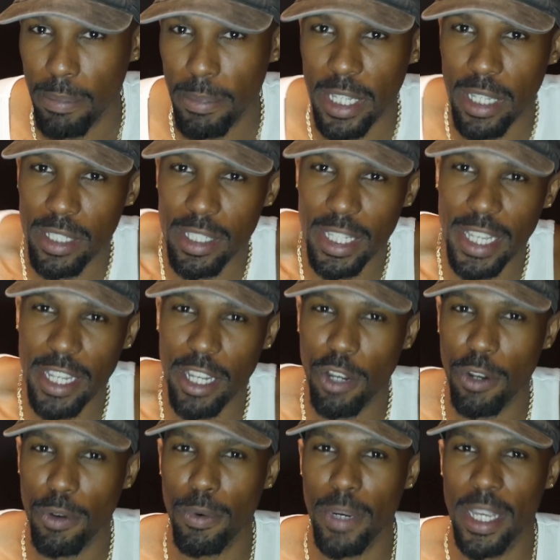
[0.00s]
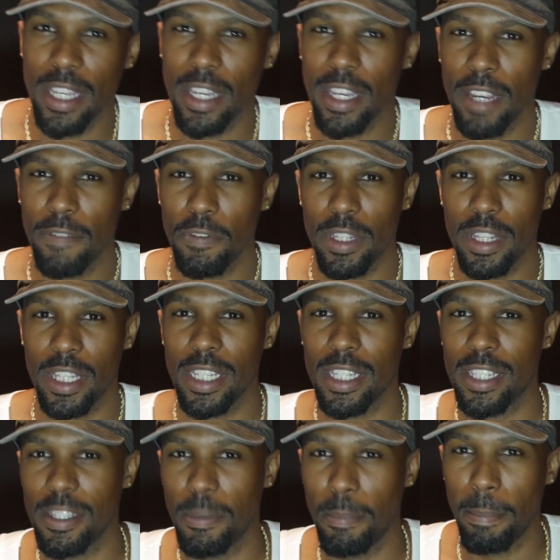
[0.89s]
Because they equate
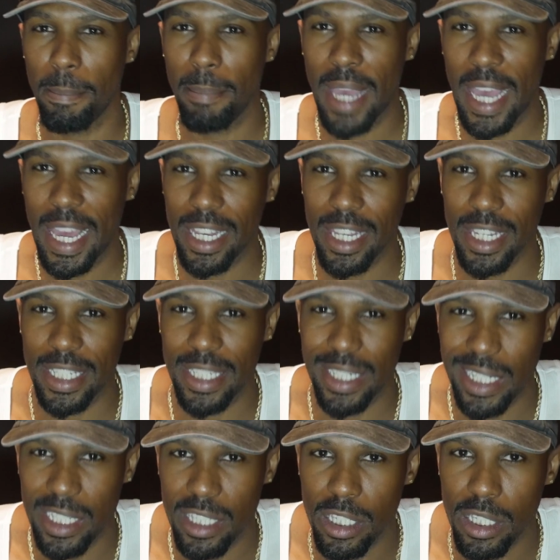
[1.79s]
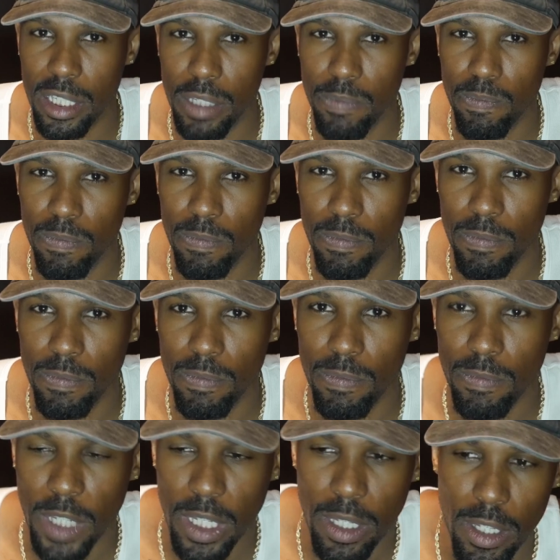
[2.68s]
everything to manliness.
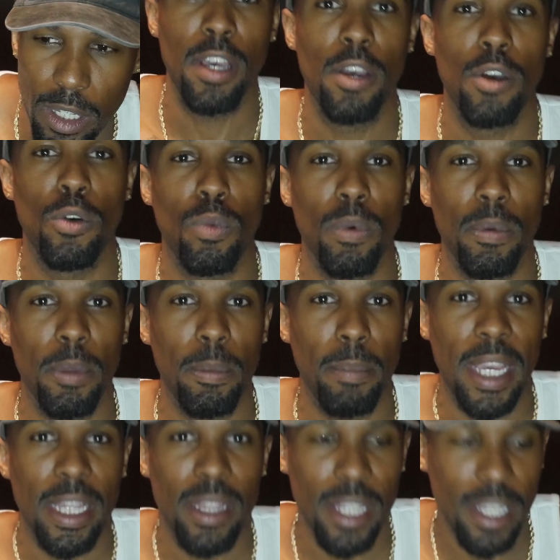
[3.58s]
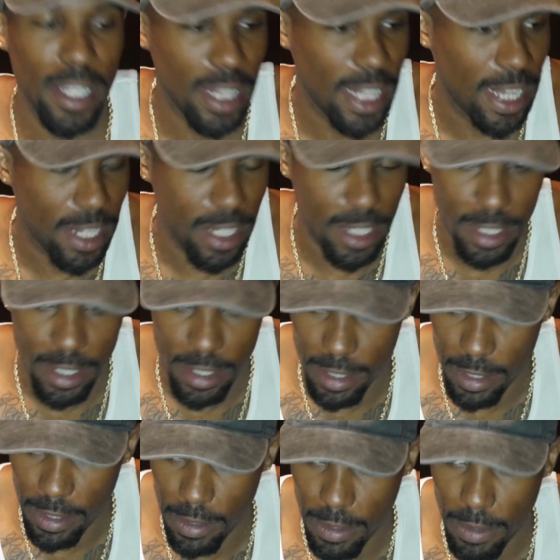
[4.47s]
Women may think that a
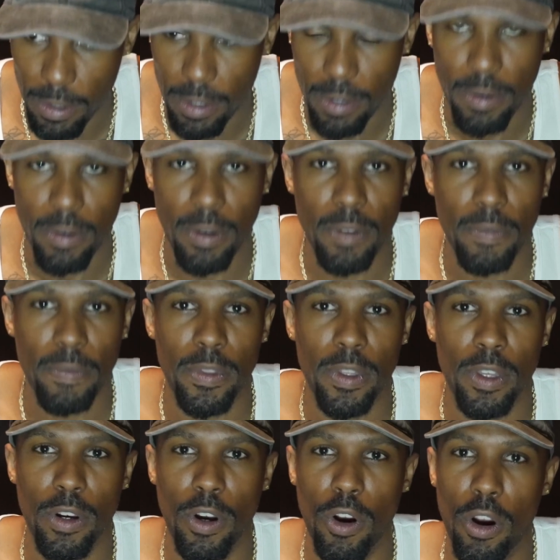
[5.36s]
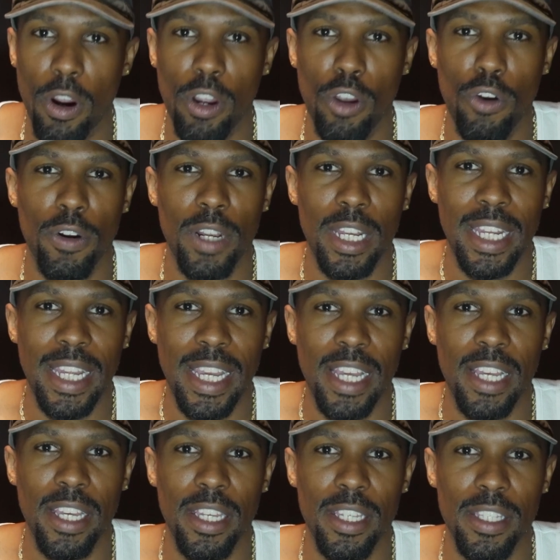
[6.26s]
hardcore
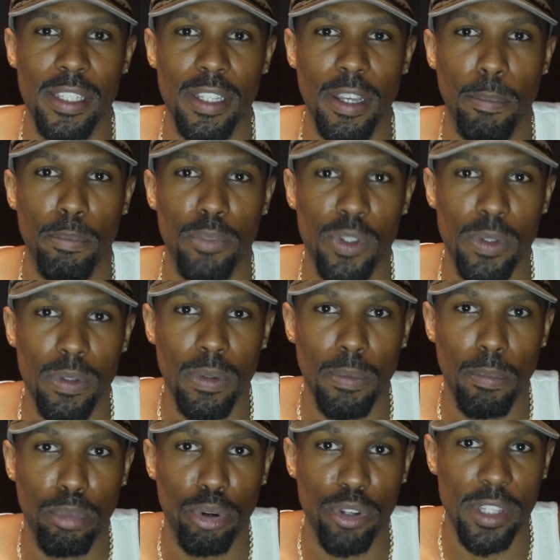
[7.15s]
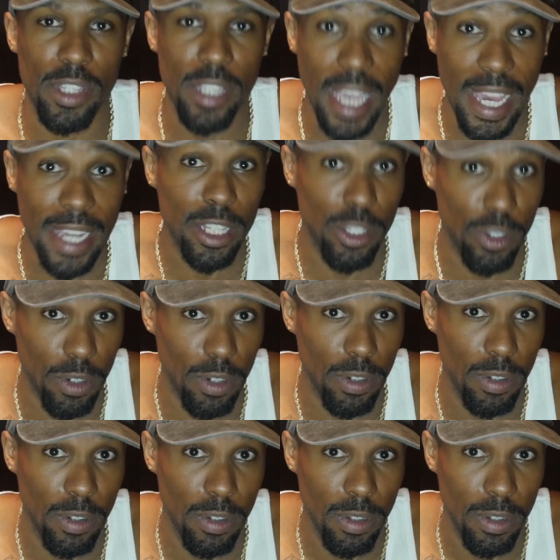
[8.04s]
nigga is a protector.
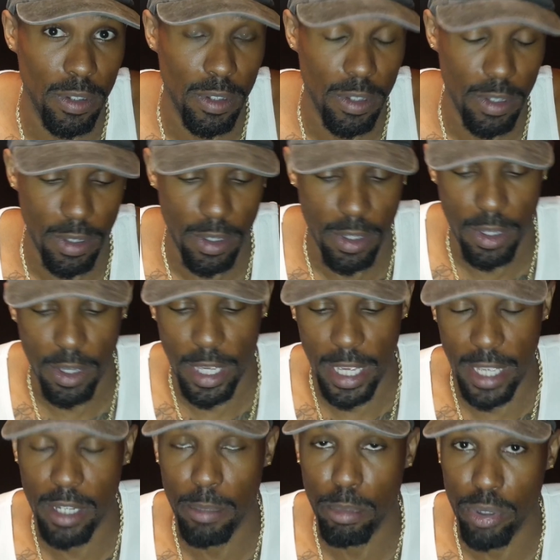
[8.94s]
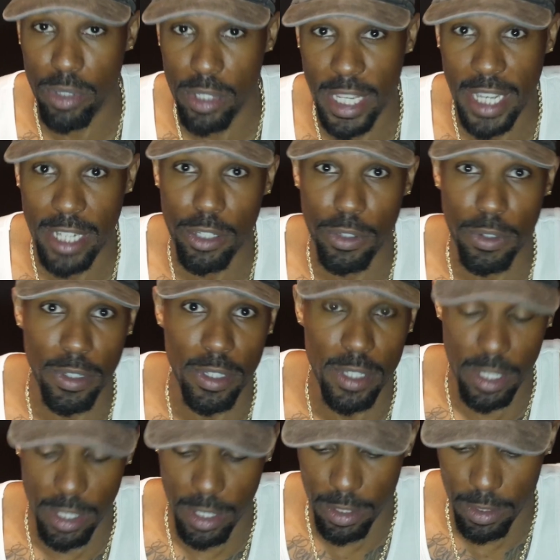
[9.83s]
And a protector
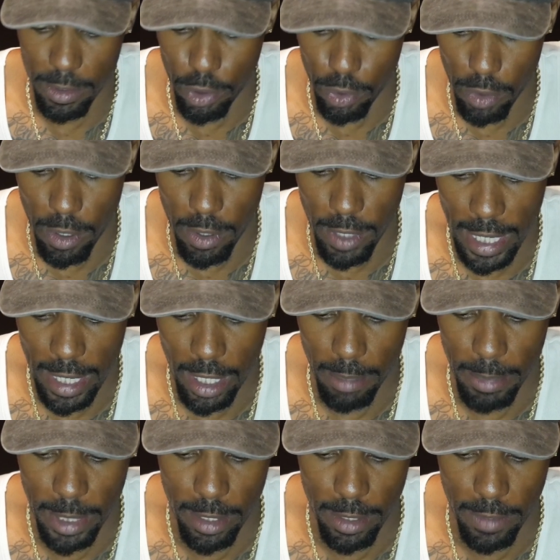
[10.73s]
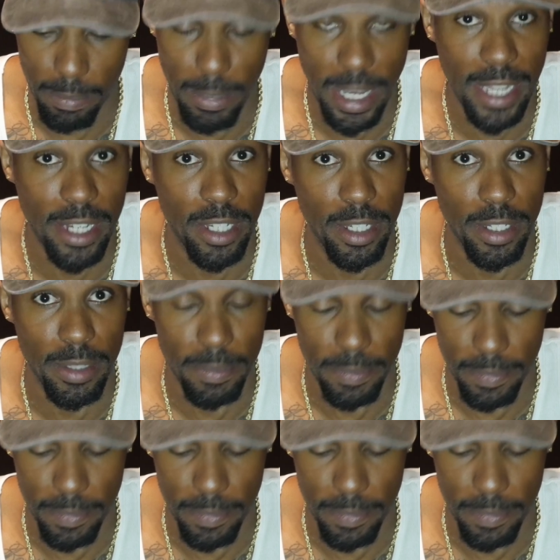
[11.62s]
is a strong element of manhood.